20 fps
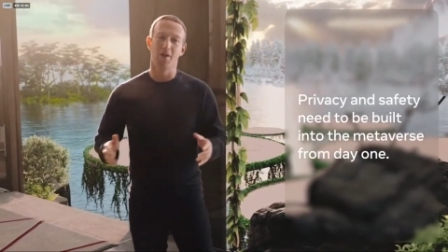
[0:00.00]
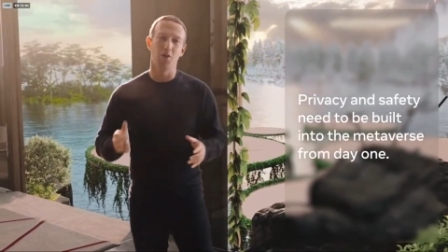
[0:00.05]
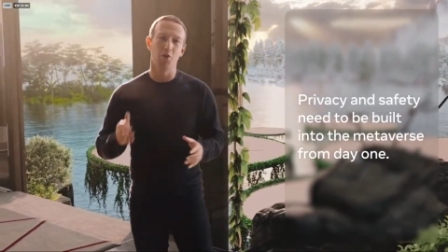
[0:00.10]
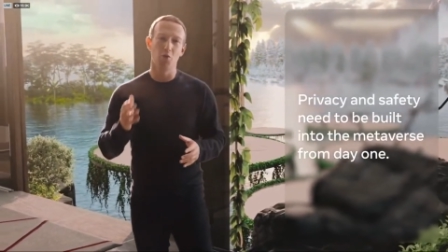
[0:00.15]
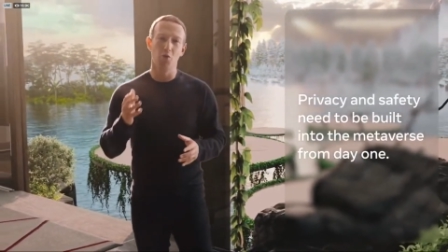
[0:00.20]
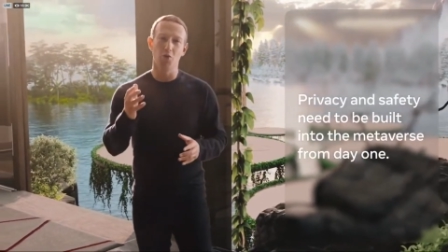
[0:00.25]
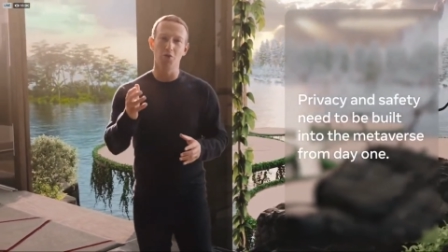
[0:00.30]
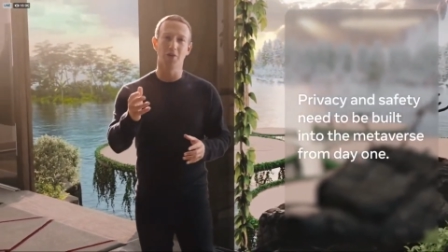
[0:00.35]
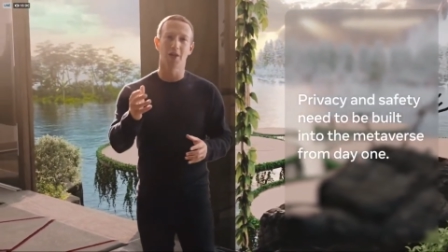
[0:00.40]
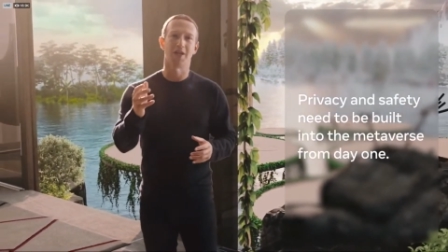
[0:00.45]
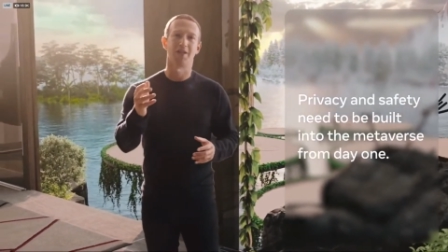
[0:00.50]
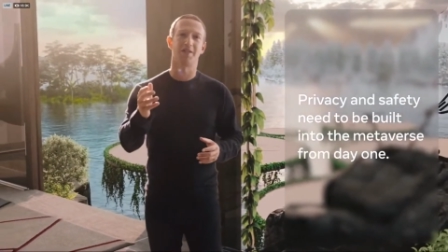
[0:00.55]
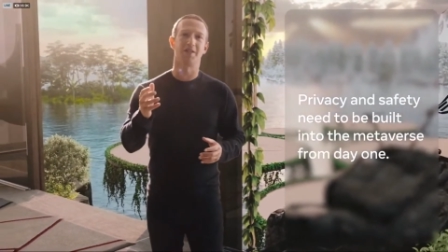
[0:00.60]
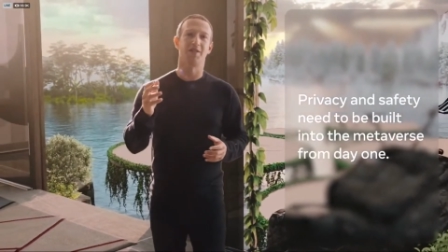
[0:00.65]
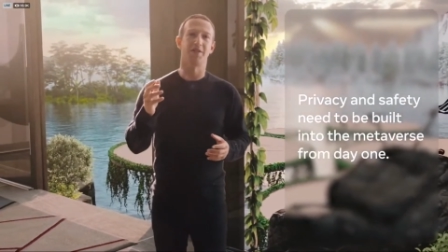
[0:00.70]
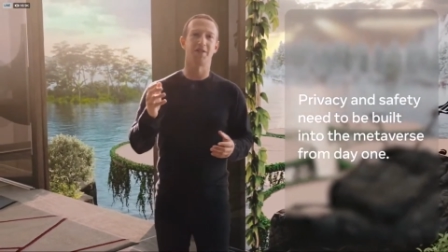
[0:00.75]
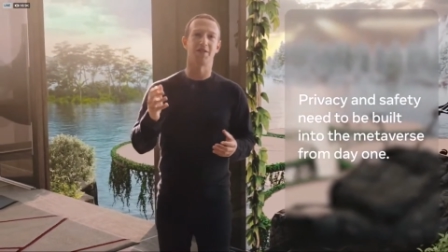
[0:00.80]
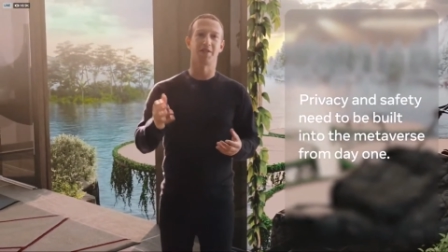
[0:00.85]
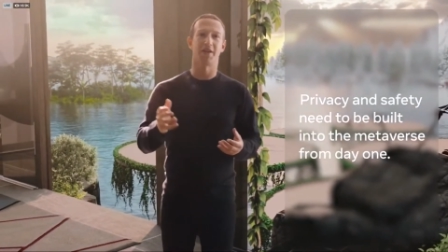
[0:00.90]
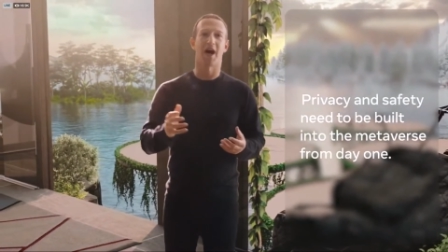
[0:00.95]
You'll get
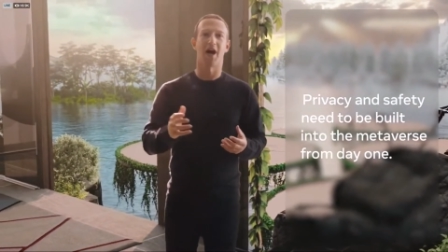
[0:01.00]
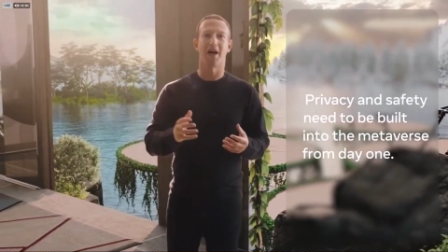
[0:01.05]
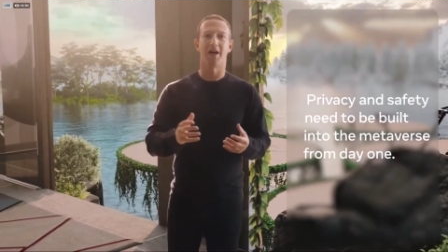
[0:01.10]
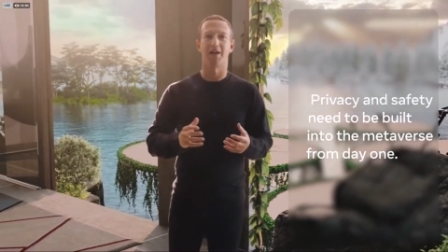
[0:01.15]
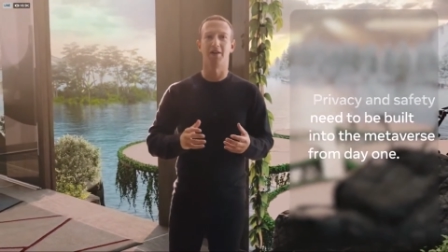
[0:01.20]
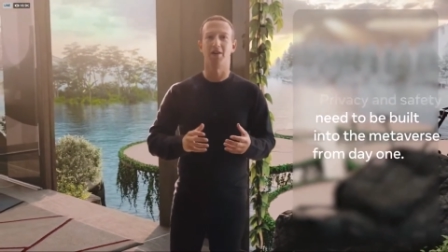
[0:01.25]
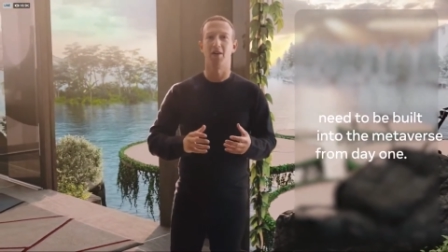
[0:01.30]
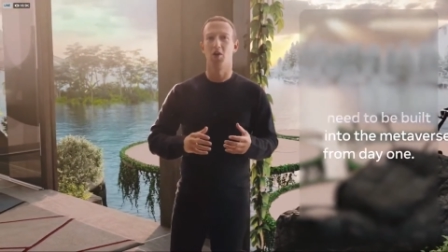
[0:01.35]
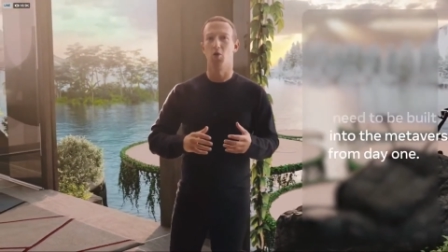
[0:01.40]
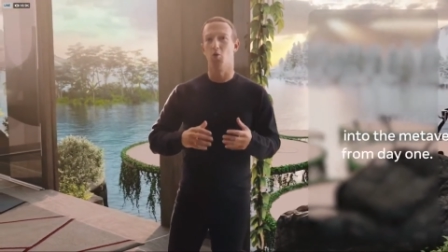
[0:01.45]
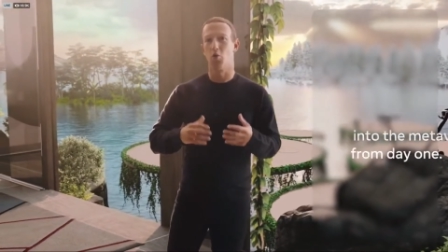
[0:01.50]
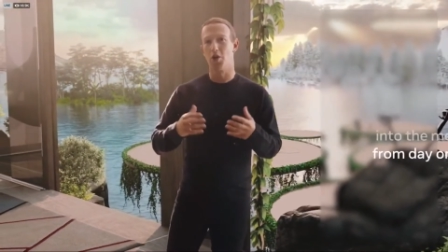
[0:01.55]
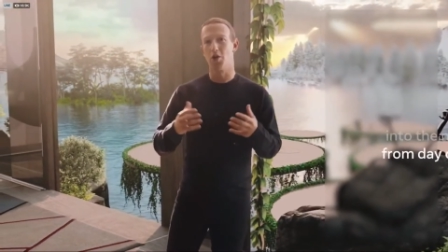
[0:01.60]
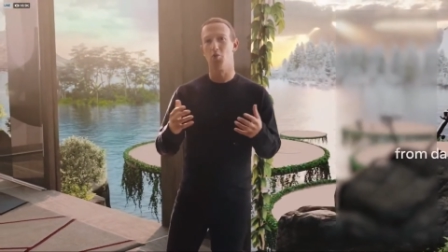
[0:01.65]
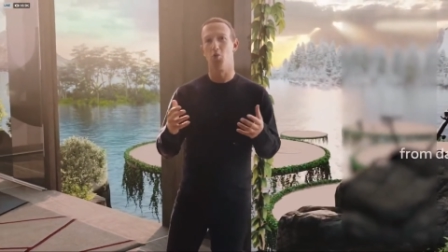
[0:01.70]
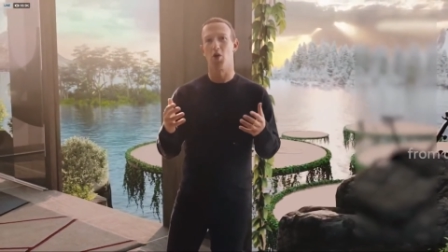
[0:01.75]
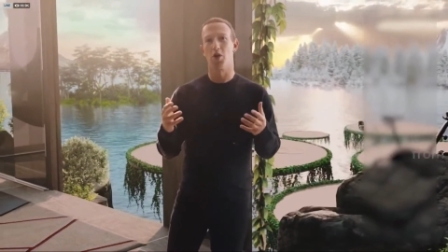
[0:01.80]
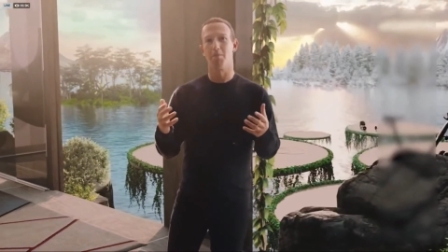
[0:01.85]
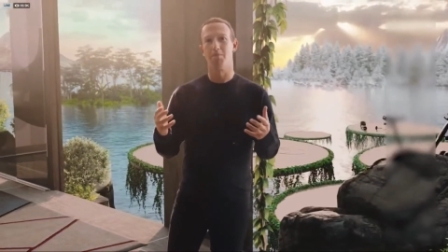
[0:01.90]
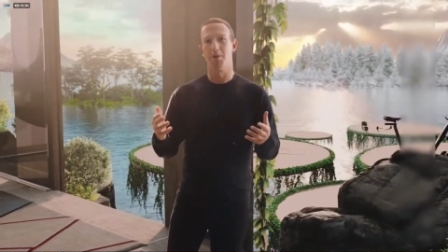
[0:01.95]
to decide
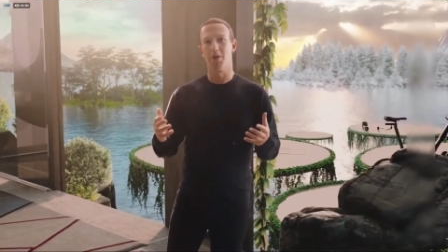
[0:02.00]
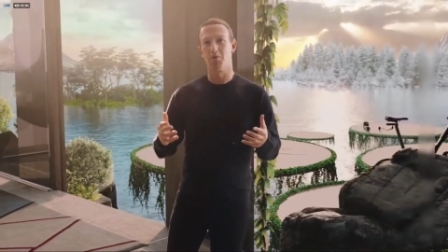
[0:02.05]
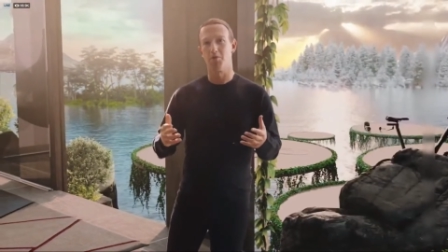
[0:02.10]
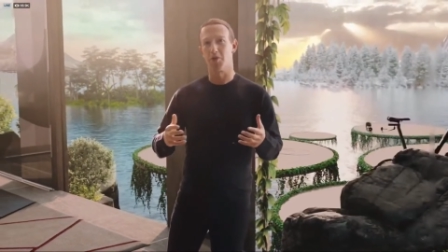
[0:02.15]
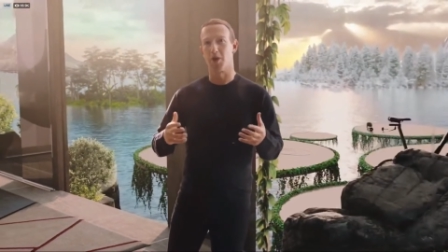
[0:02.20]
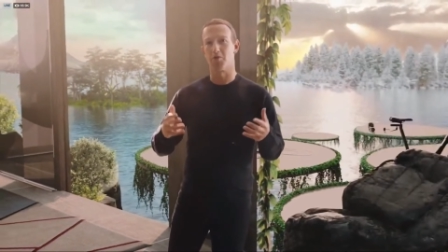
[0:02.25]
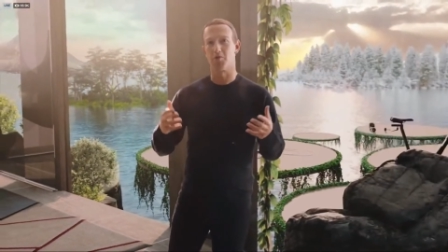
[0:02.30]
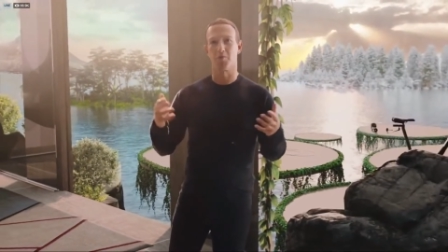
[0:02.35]
when you want to be with